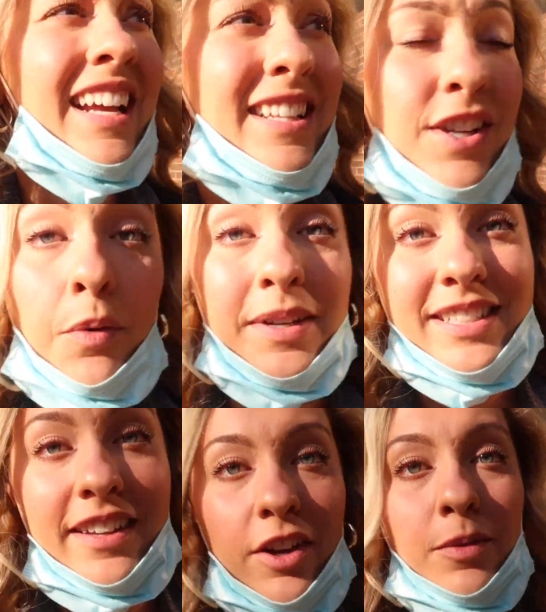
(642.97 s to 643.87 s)
It's
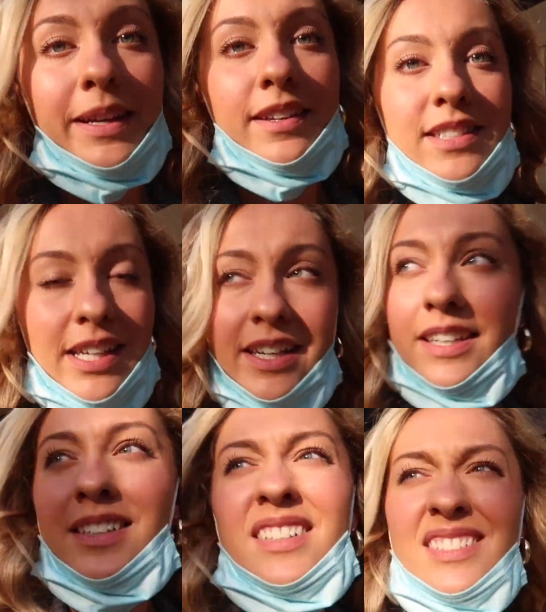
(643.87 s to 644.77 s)
always dead though because like
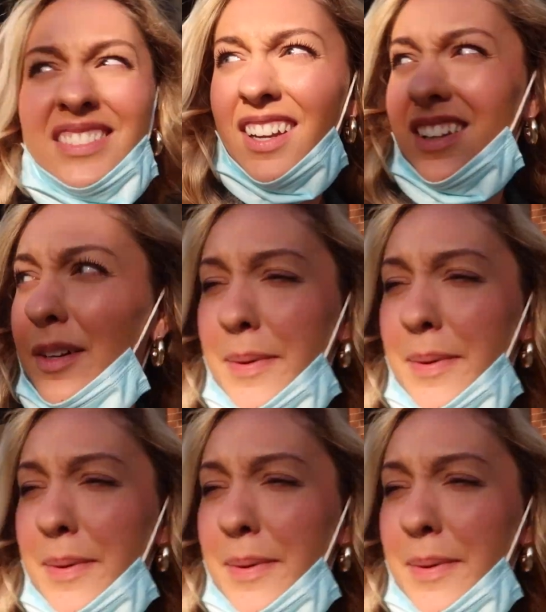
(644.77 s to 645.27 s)
not a lot